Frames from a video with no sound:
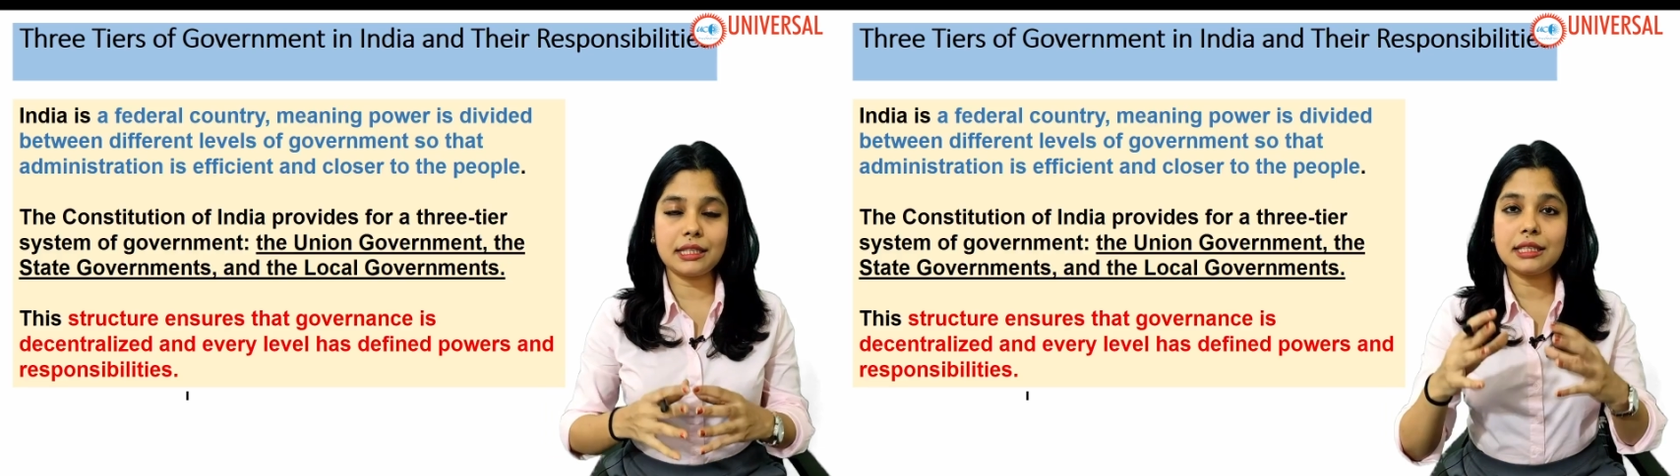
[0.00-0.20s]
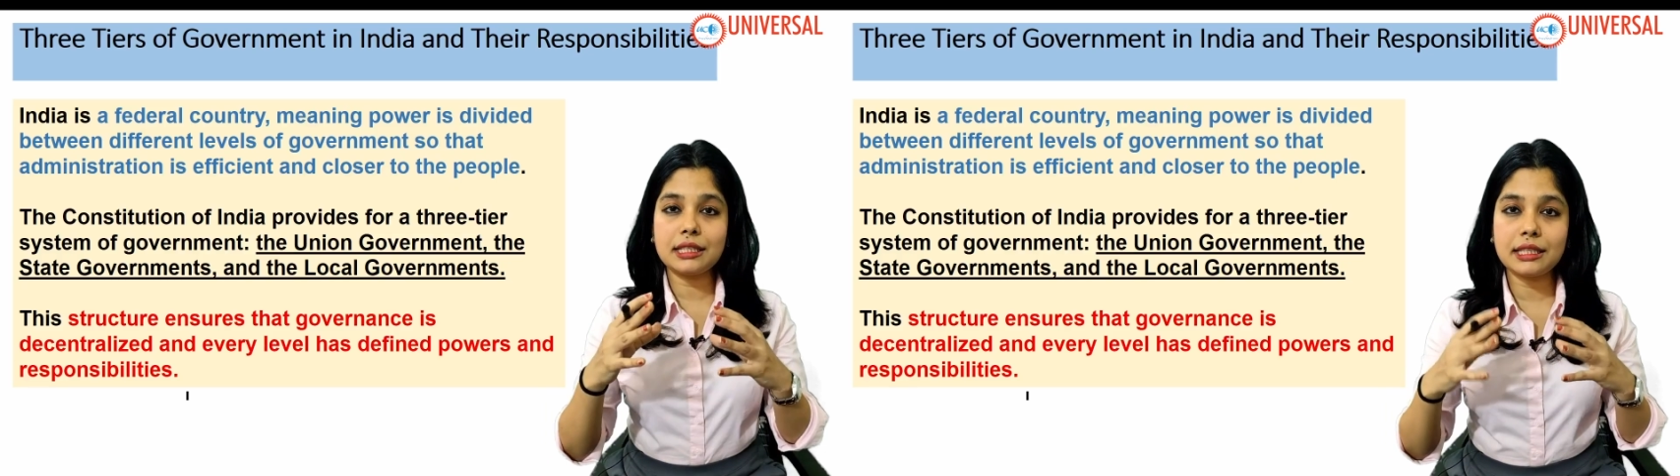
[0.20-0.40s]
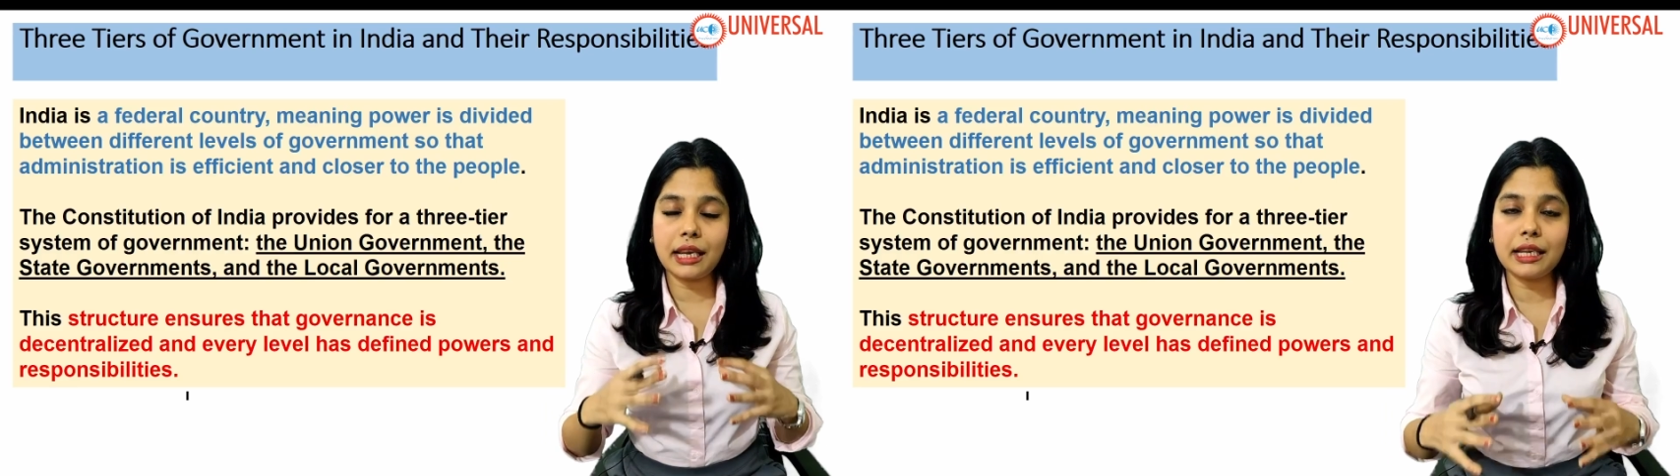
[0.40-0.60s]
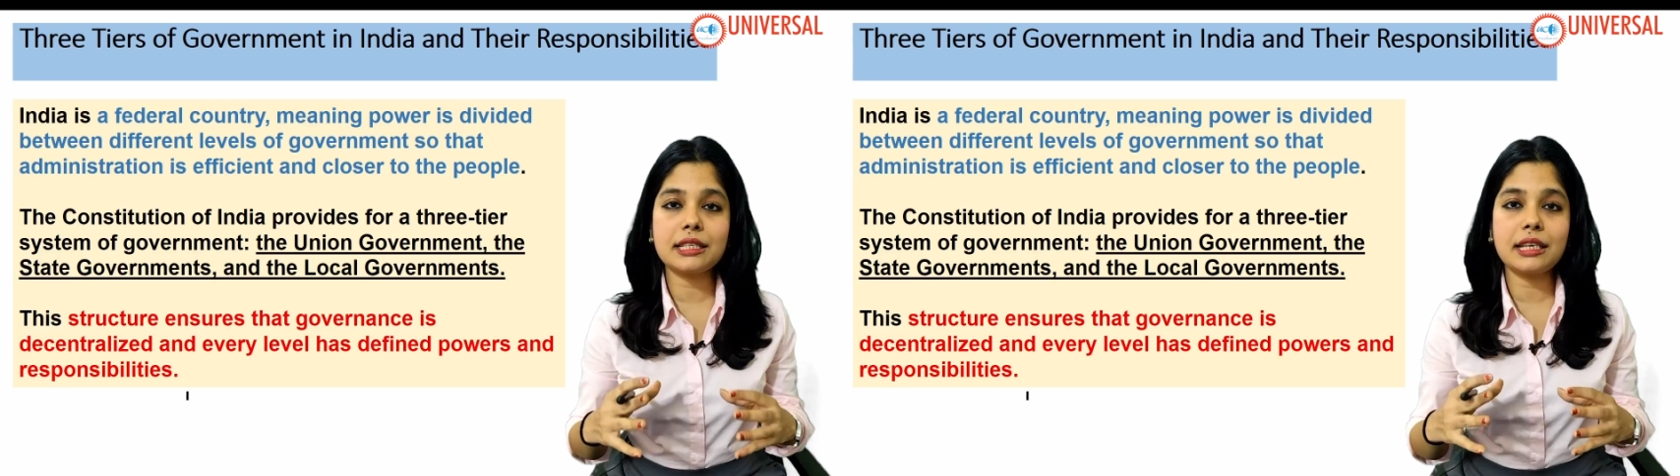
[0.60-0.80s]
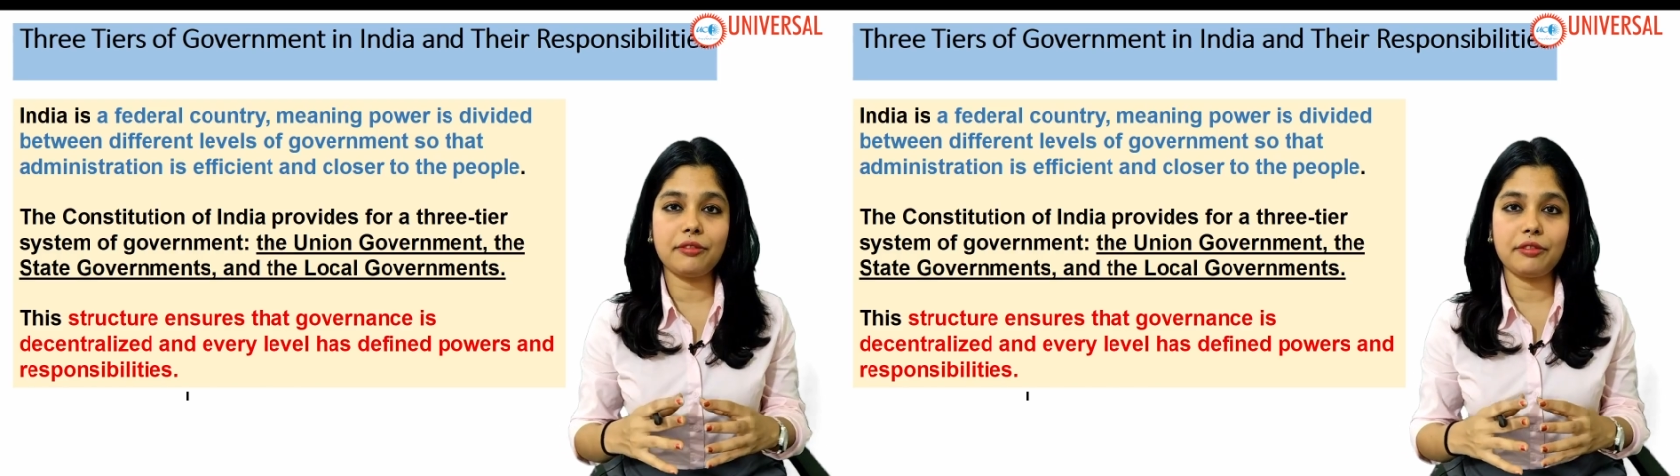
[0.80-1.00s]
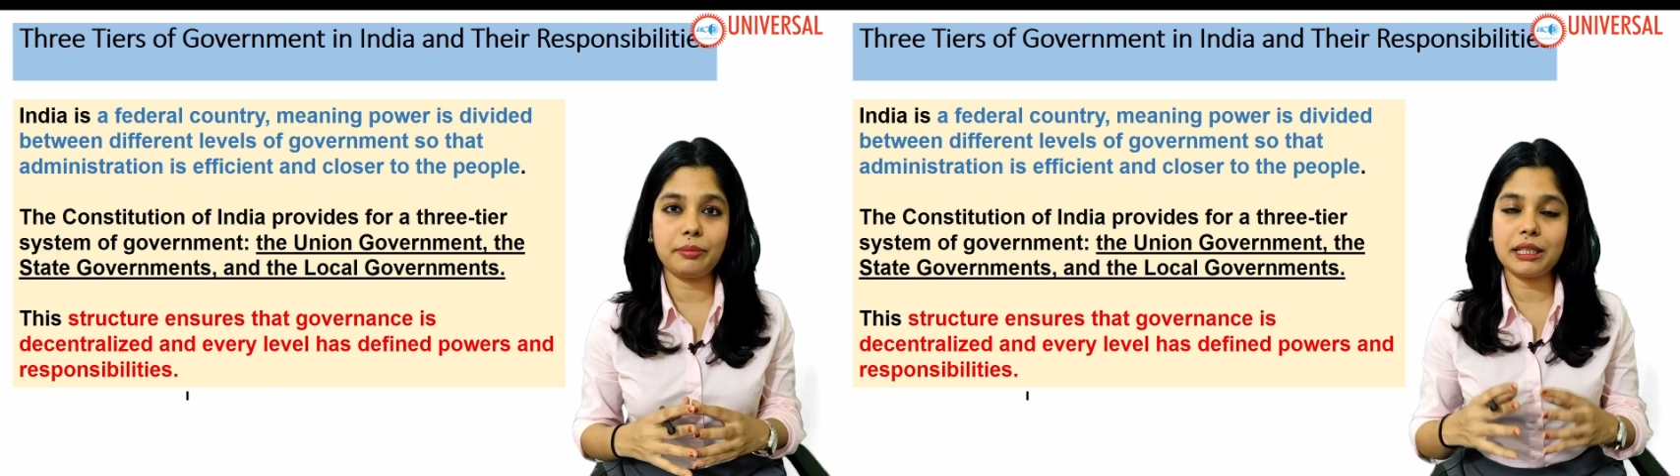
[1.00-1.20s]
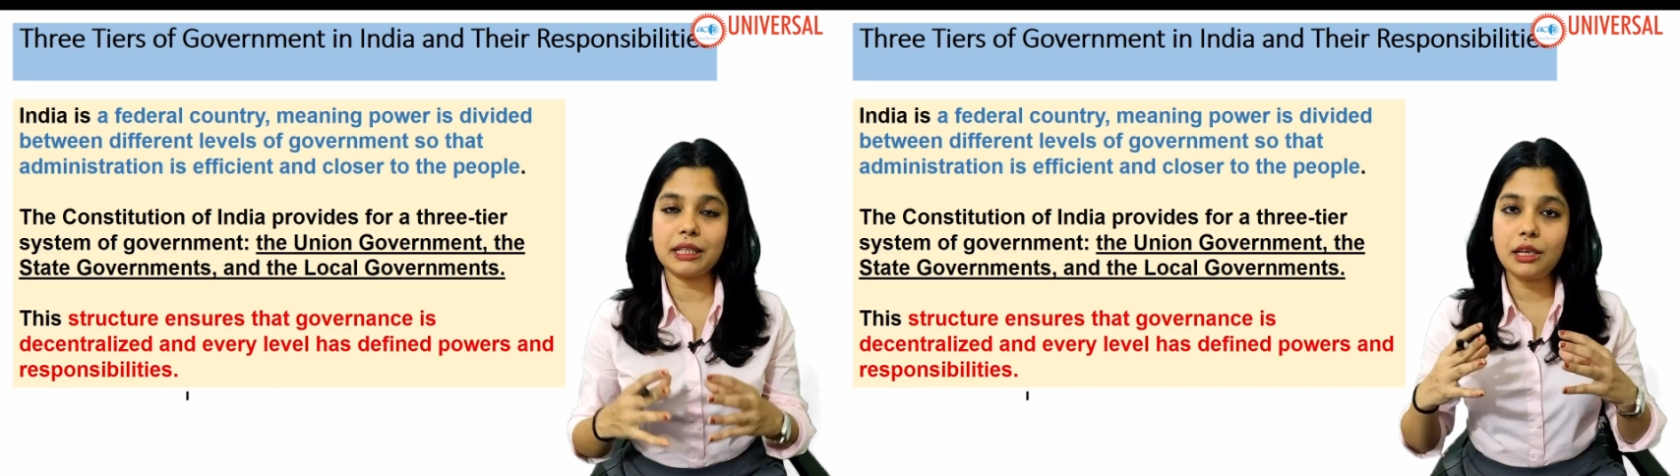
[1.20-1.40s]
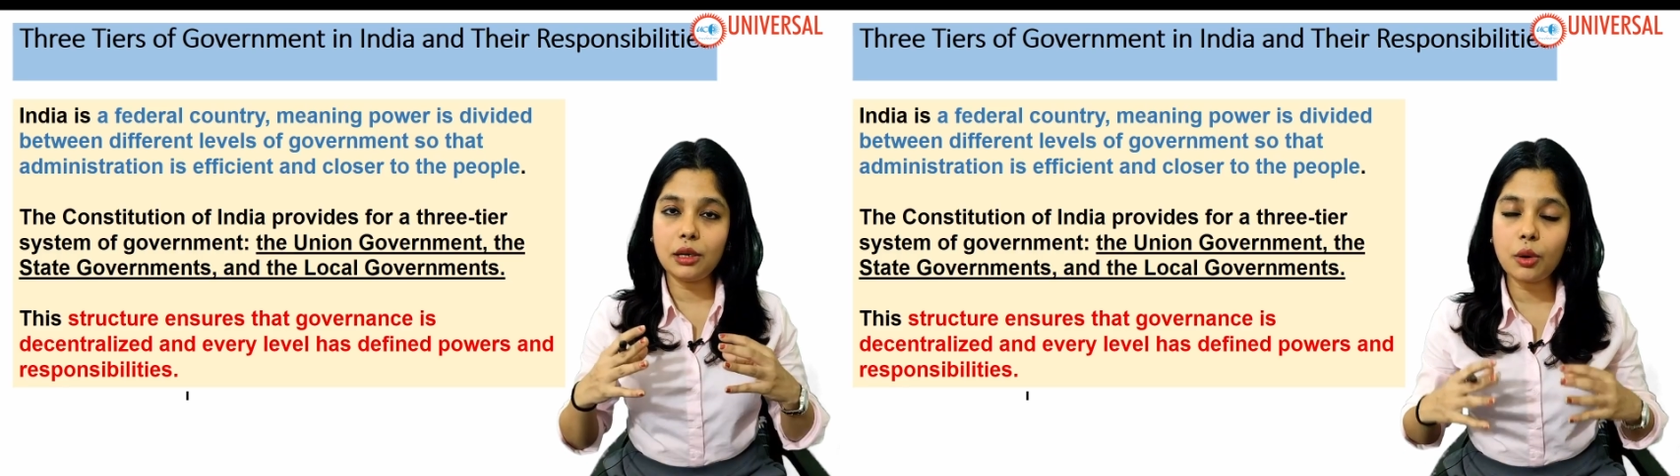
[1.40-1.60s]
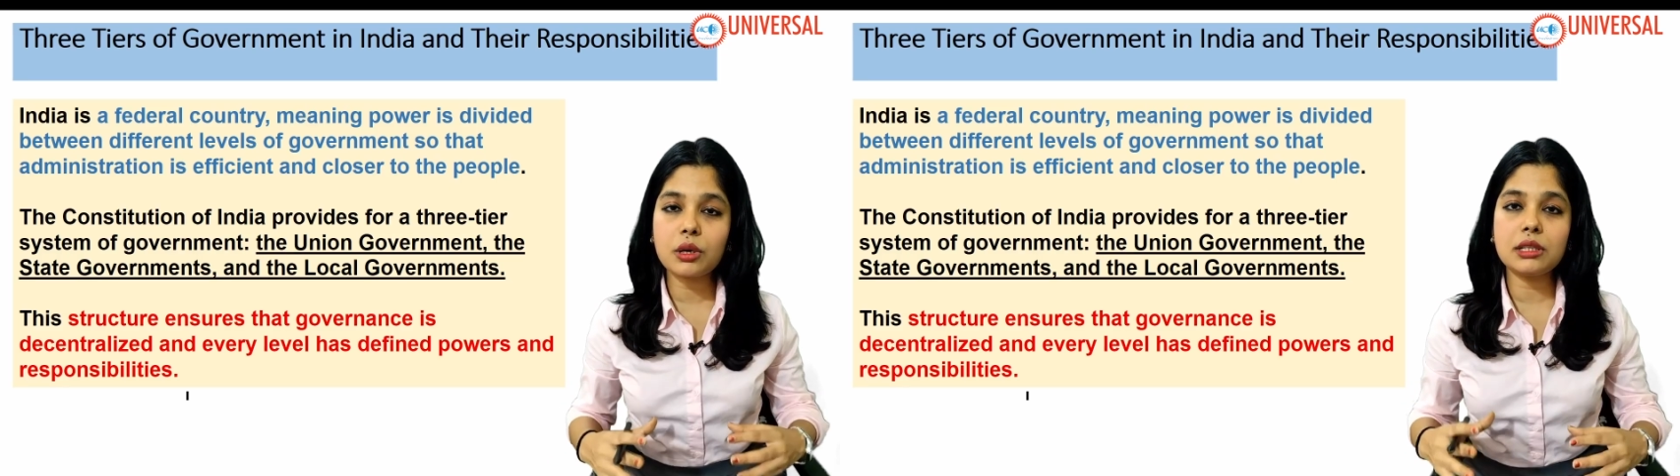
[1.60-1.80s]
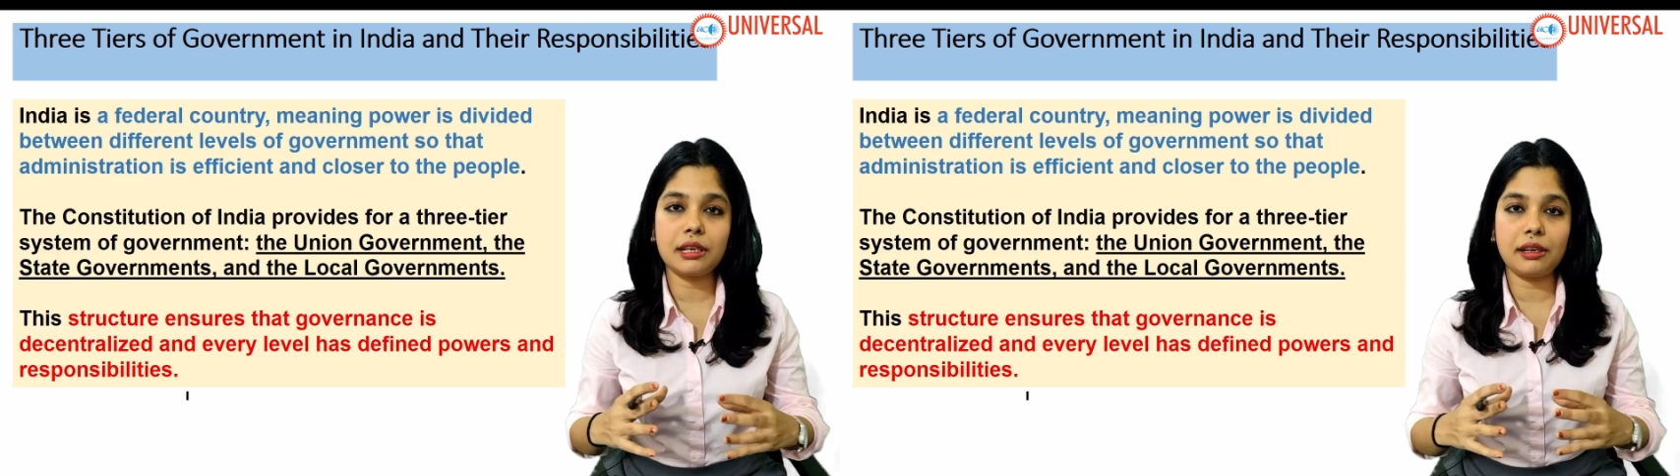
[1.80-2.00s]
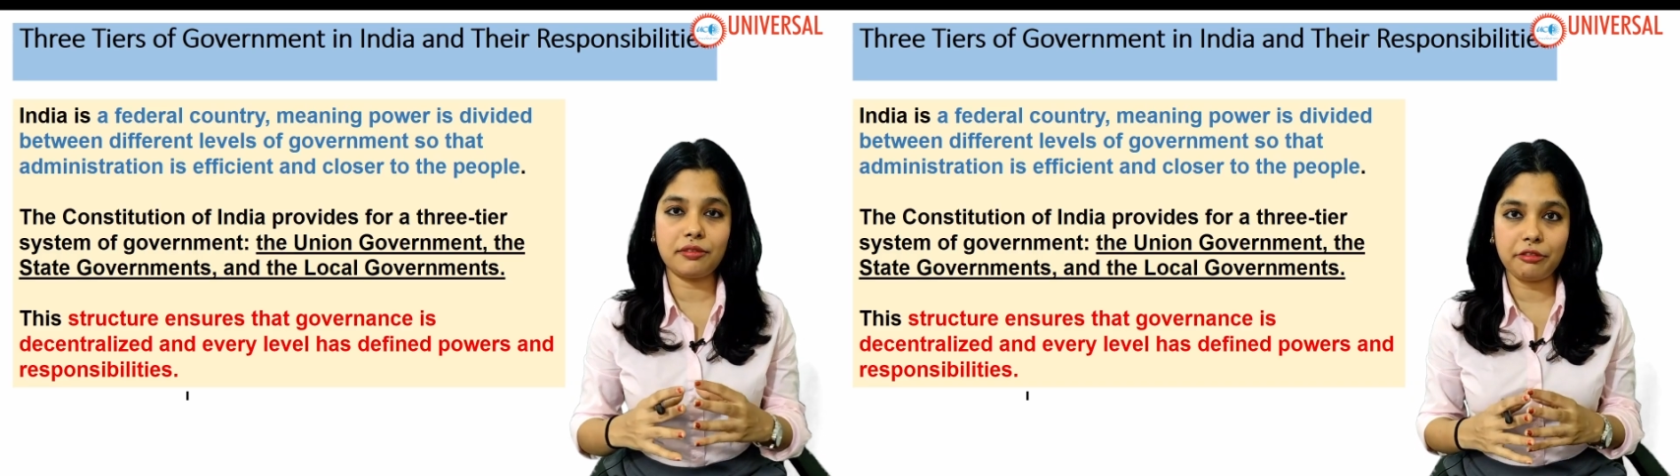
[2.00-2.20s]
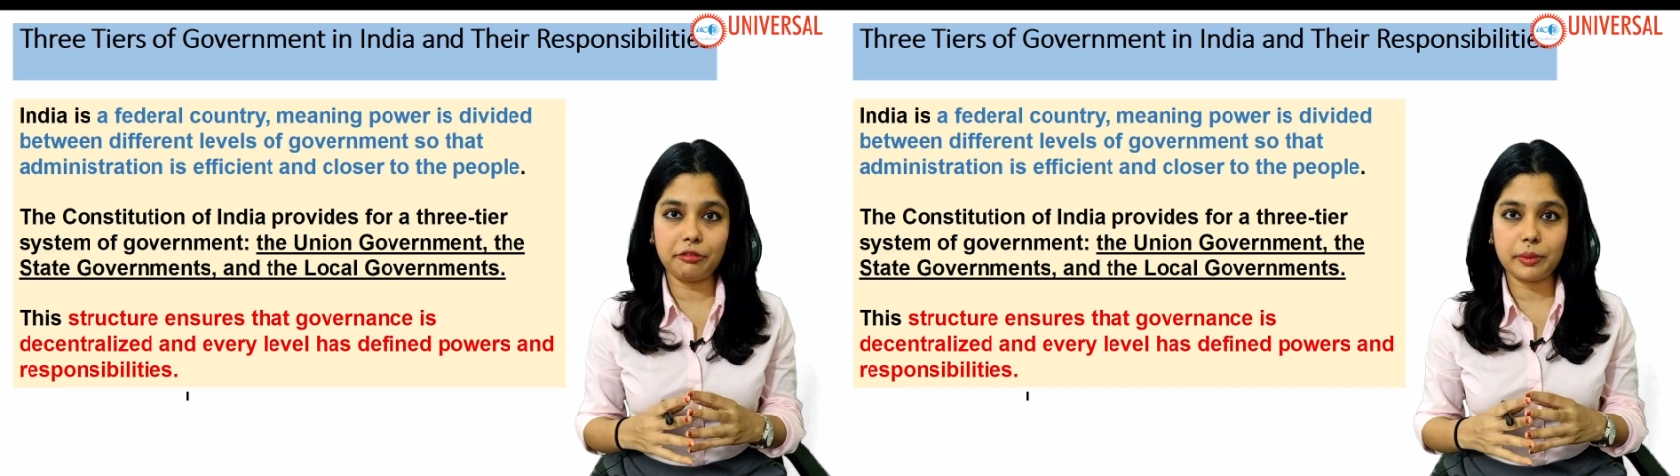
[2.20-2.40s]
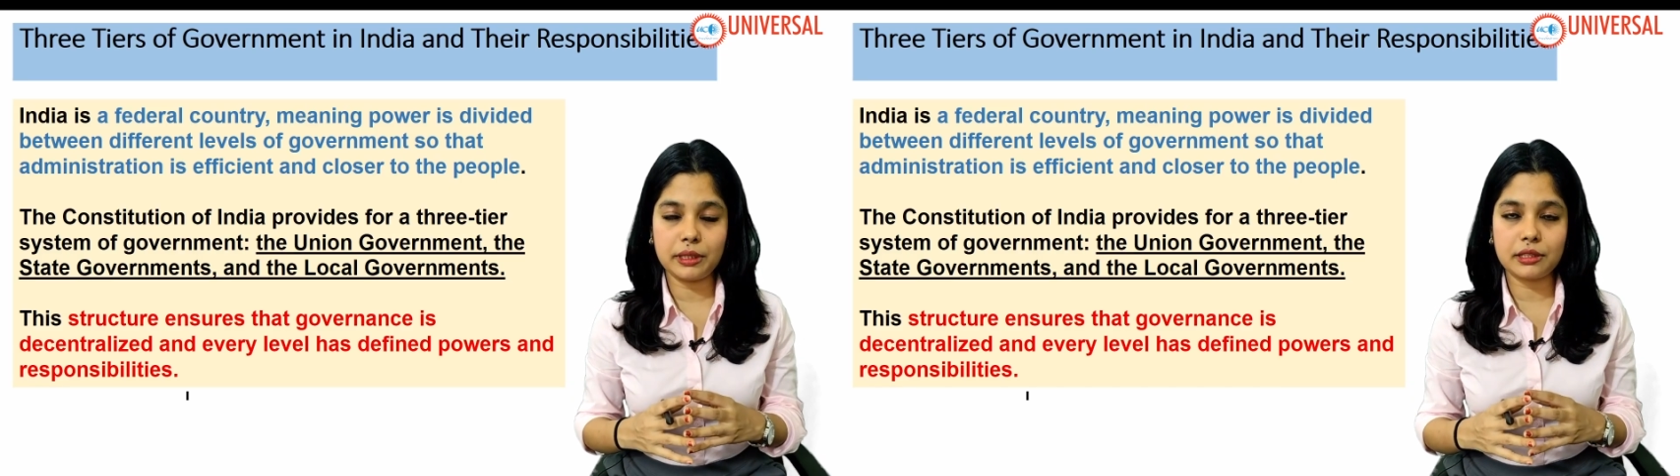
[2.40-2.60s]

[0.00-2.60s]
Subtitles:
in states government, in local self-governments.